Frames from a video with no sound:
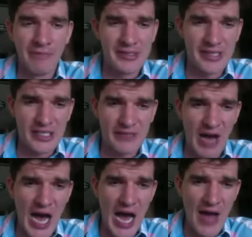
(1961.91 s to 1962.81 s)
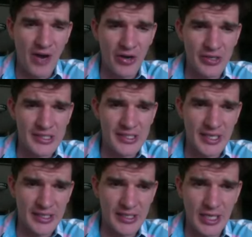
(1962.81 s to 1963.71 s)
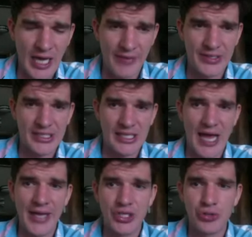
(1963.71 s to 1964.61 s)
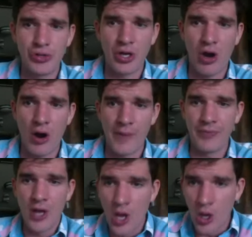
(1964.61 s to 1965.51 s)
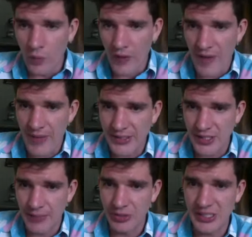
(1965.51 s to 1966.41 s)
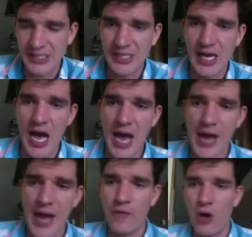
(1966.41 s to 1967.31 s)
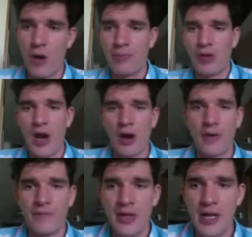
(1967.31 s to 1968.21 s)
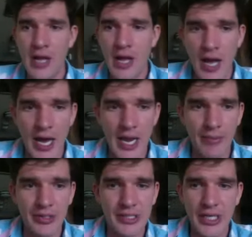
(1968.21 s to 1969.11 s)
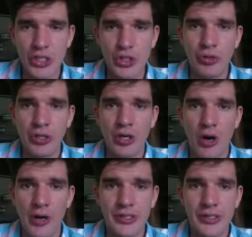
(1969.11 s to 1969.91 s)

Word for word: 6'5", 160, kind of a slight shooting guard. We have him as the number 69 overall player, uh, number 10 shooting guard.